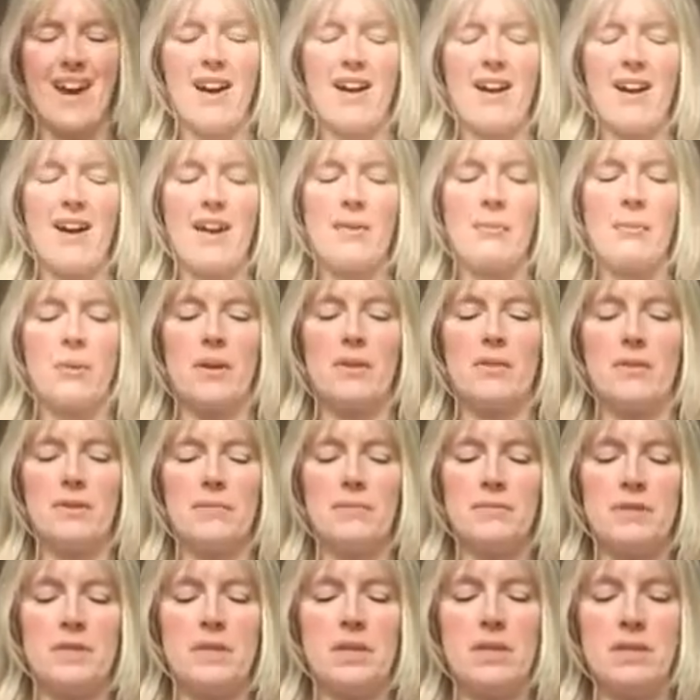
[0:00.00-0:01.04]
Hi,
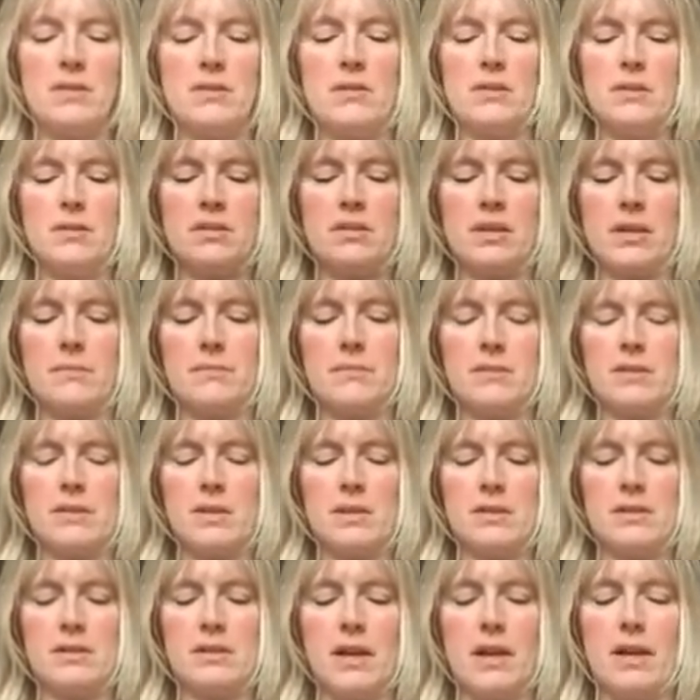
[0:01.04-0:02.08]
welcome to
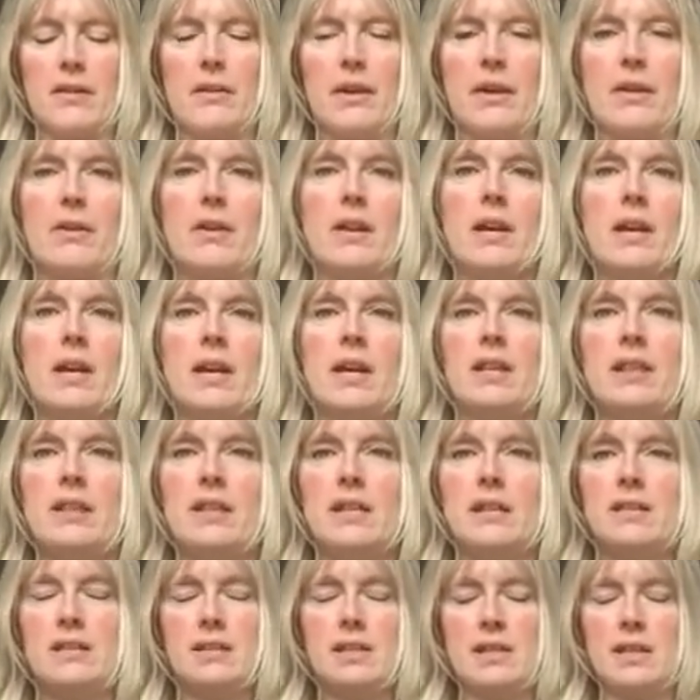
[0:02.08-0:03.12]
Gemstone Tarot.
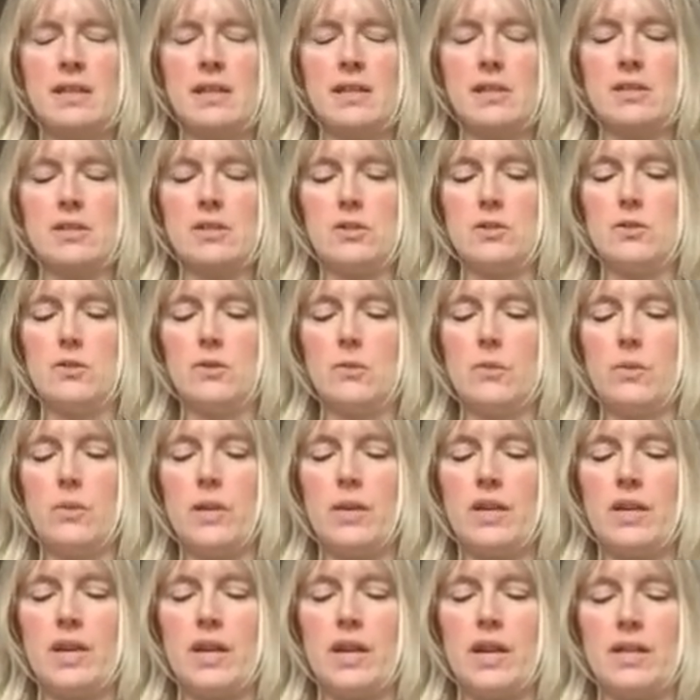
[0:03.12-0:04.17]
This is your
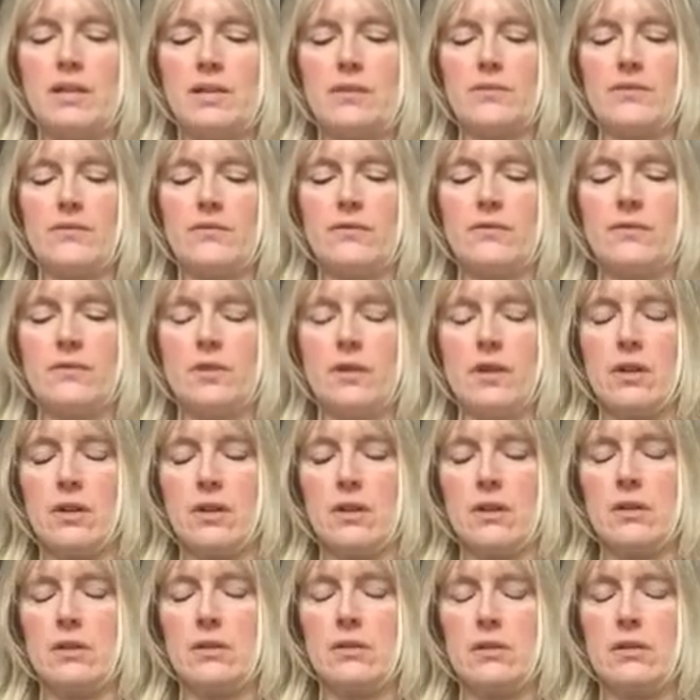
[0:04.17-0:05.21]
weekend
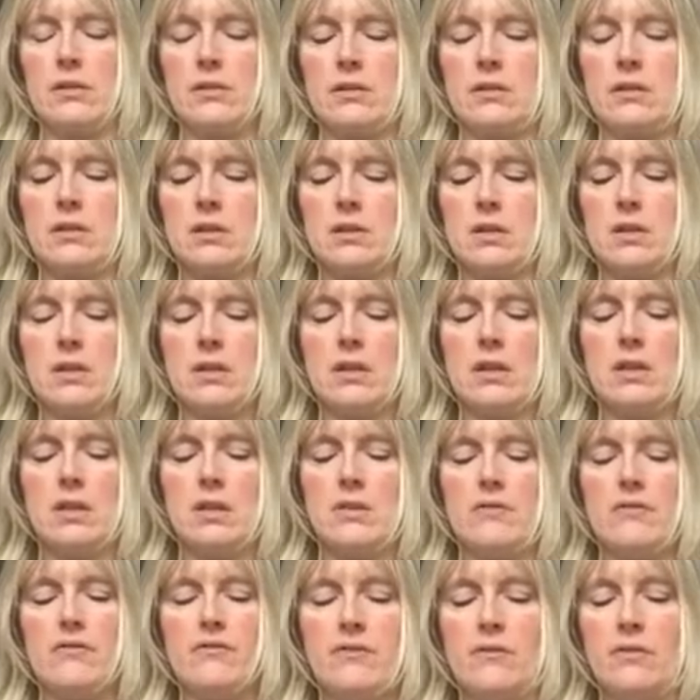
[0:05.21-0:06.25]
forecast
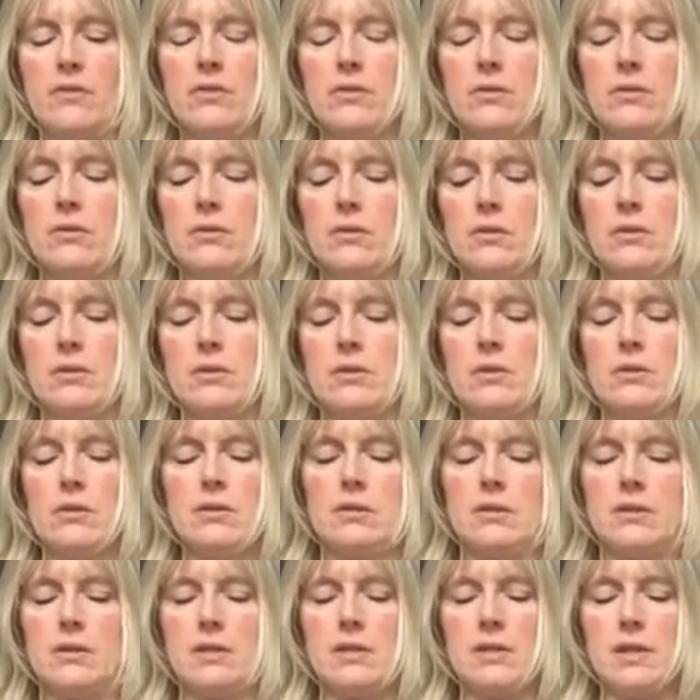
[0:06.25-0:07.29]
for
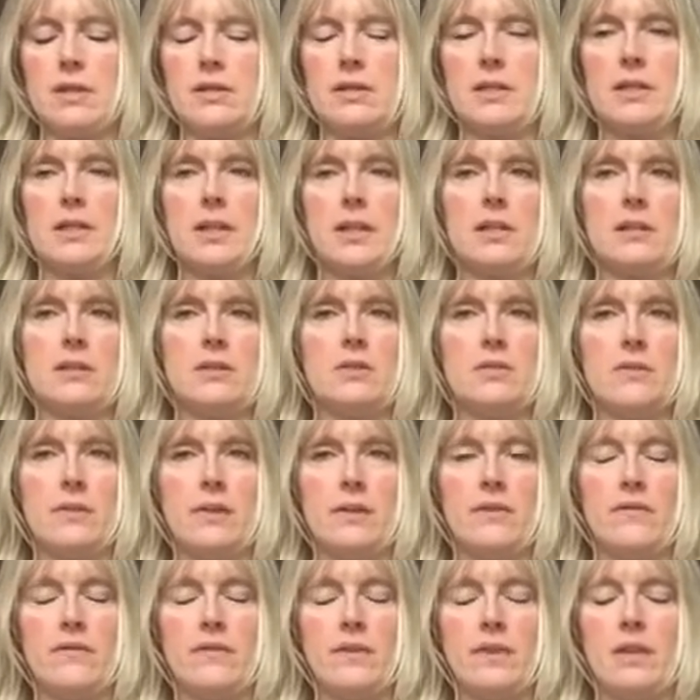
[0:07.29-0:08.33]
Saturday the
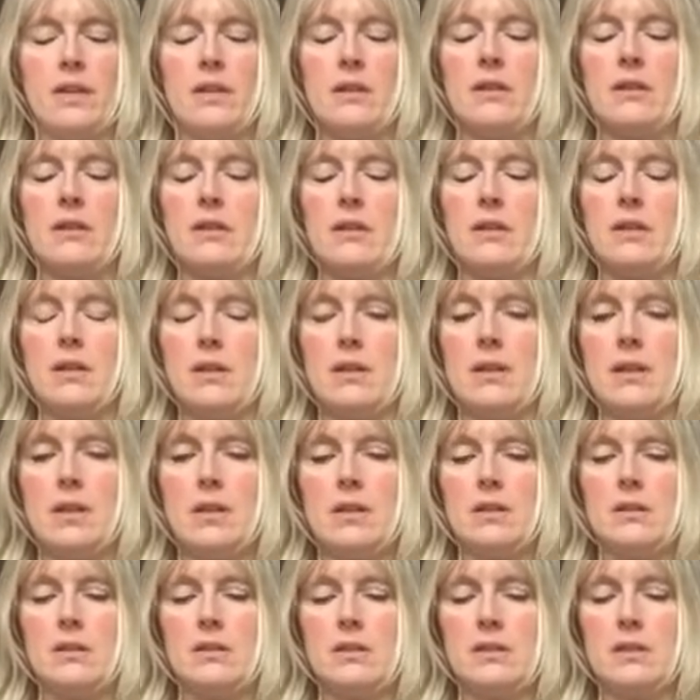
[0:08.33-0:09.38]
twenty-fifth,
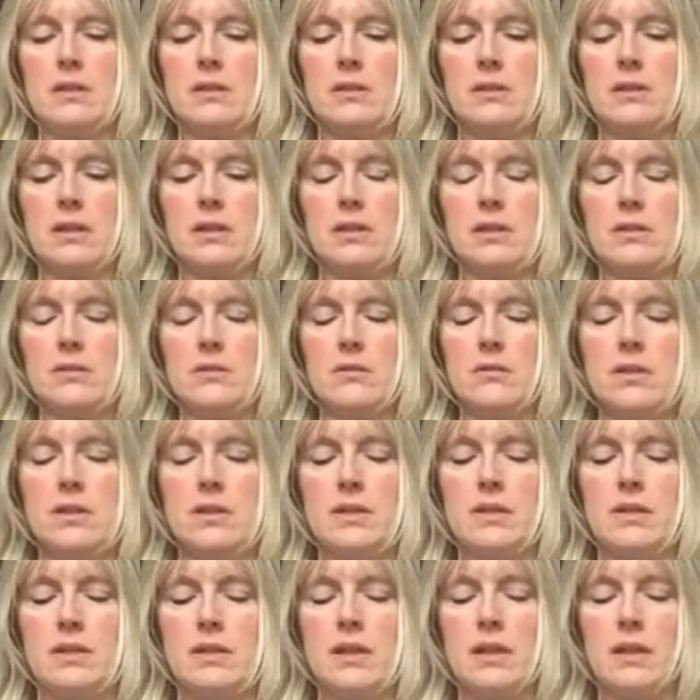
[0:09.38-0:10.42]
Sunday the
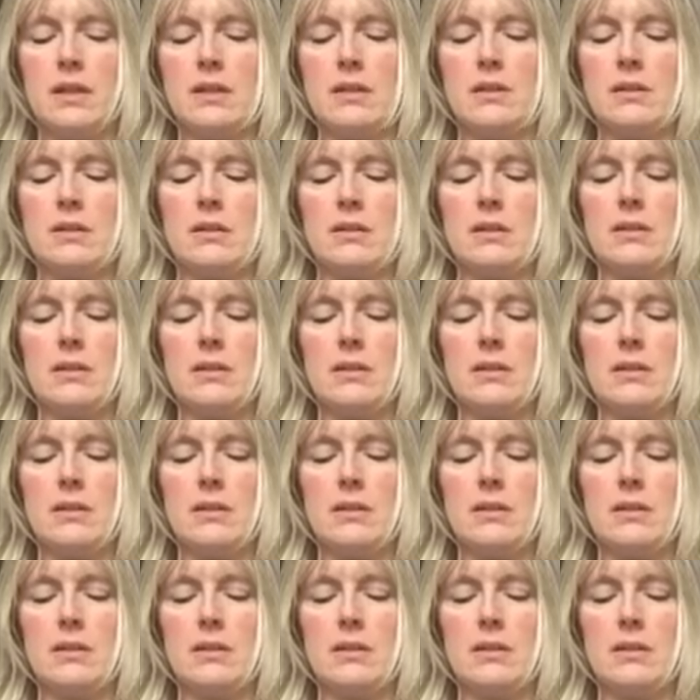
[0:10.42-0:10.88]
twenty-sixth,